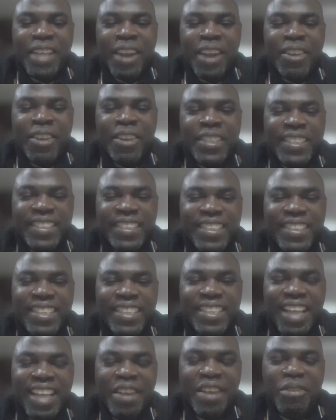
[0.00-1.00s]
Charlotte.
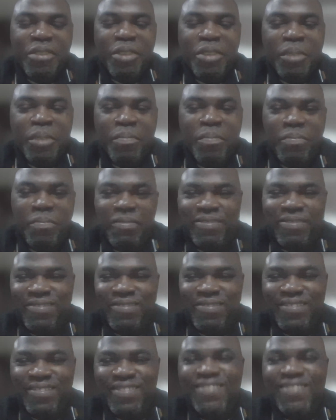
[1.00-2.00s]
Thank you. Thank Tom. you very
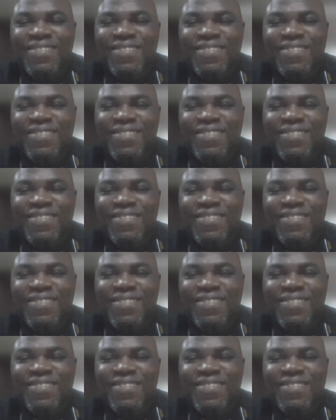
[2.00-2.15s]
much.